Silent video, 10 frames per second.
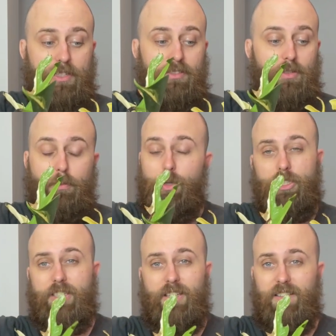It's still
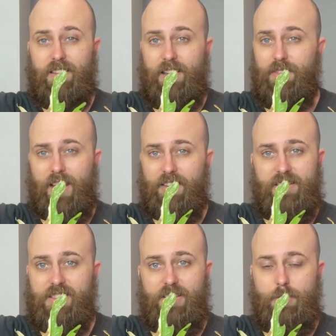pushing these leaves out
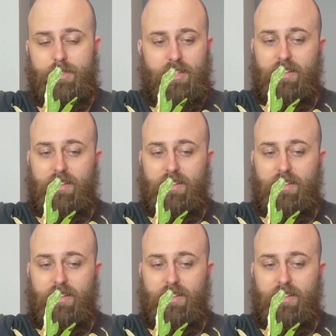continuously.